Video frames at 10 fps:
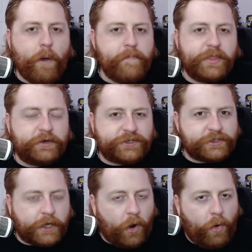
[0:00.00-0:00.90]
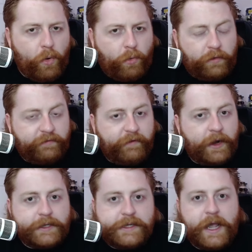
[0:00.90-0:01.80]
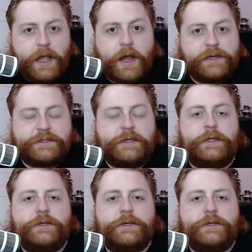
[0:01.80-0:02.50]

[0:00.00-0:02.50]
there's just like a horrifying chaos in it.